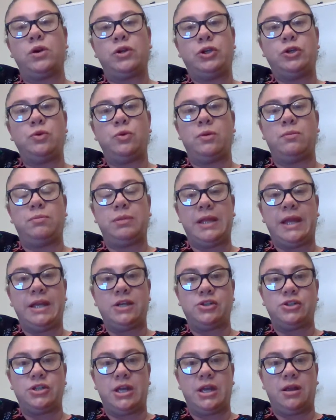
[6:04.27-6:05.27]
you
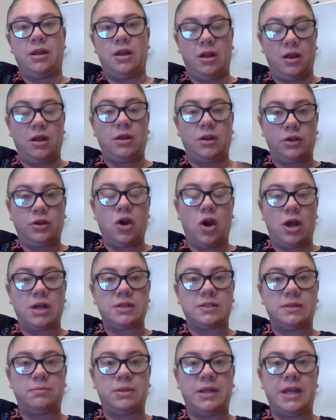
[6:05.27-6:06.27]

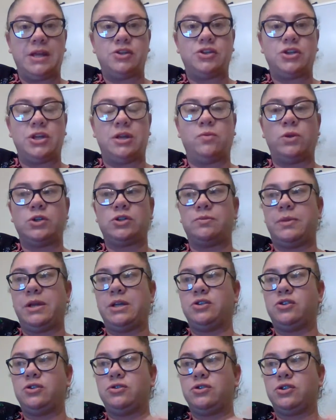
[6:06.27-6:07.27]
cause ablation, which
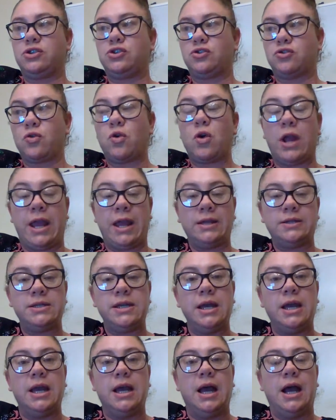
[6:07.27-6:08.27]
means you destroy it,
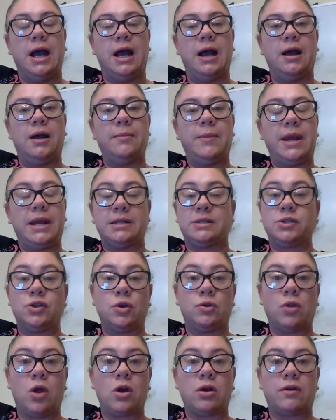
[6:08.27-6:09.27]
and it's
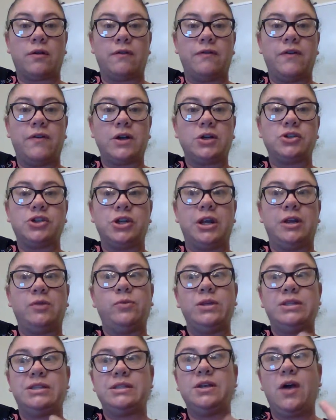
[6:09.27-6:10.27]
no longer functioning,
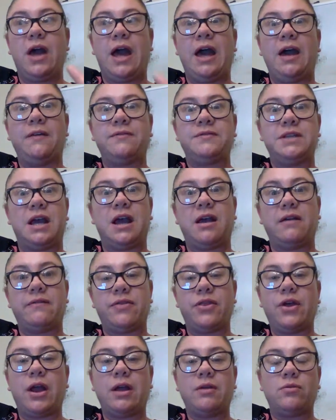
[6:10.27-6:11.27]
we still have to have
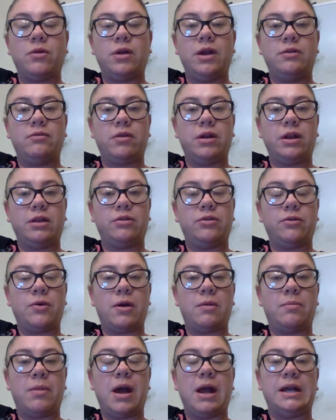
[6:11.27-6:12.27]
thyroid running through
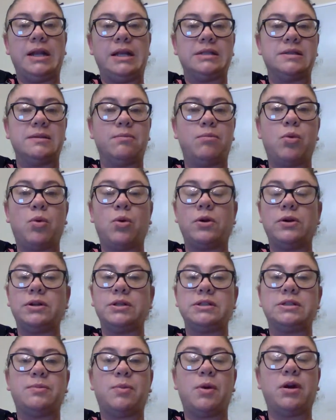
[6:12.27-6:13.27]
our body. It's important.
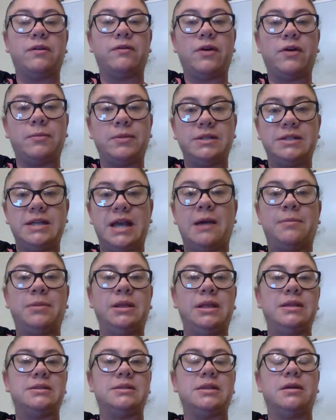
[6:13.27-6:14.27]
It's part of our
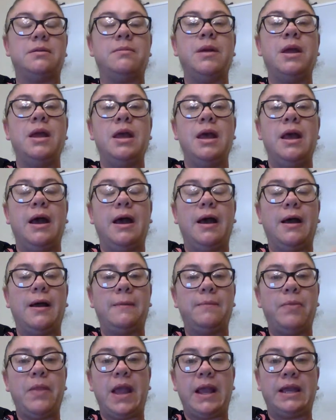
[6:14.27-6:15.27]
metabolism
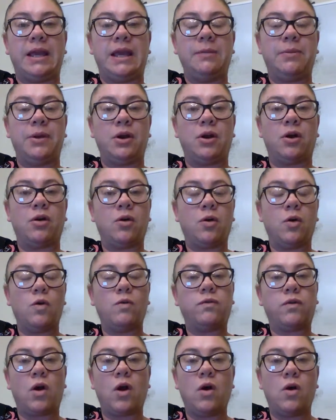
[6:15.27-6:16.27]
and keeping our
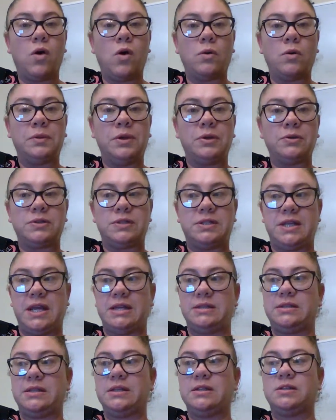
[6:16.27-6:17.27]
overall
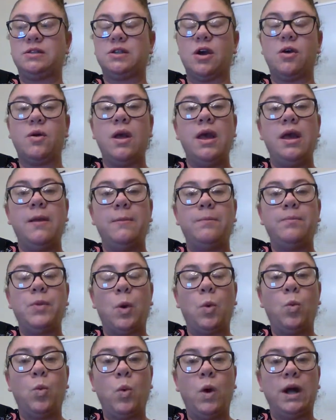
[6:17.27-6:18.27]
homeostasis. So
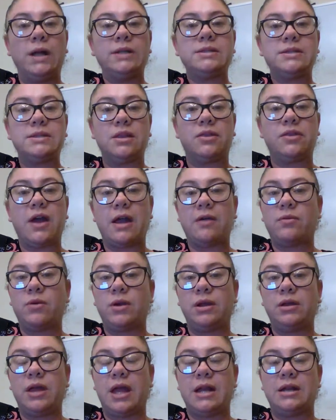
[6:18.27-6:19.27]
once the
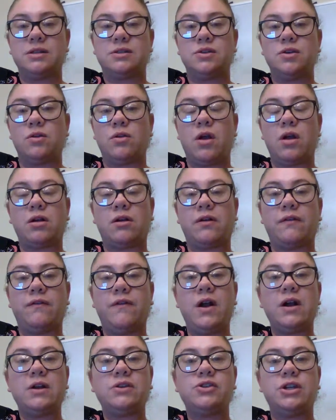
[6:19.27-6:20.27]
thyroid gland is no longer
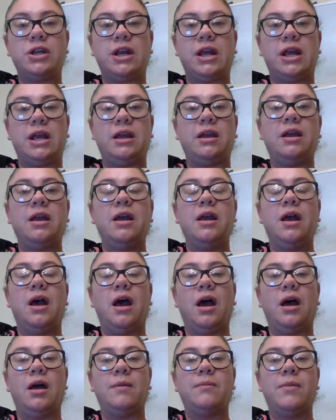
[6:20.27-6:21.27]
functioning,
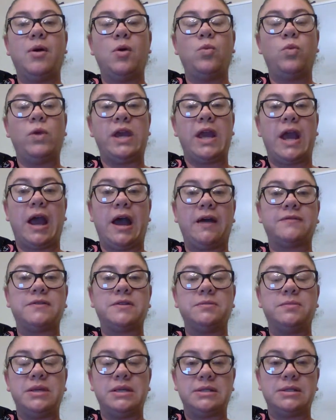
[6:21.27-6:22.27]
we have
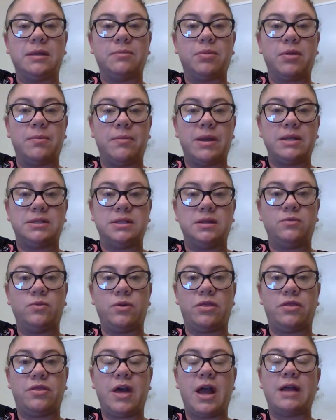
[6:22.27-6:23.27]
to be supplemented
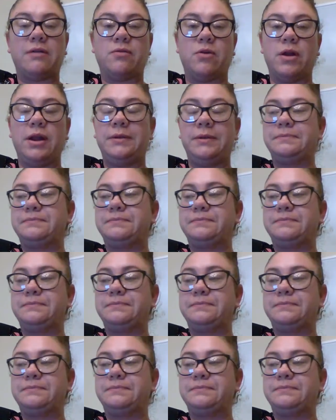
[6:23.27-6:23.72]
with thyroid.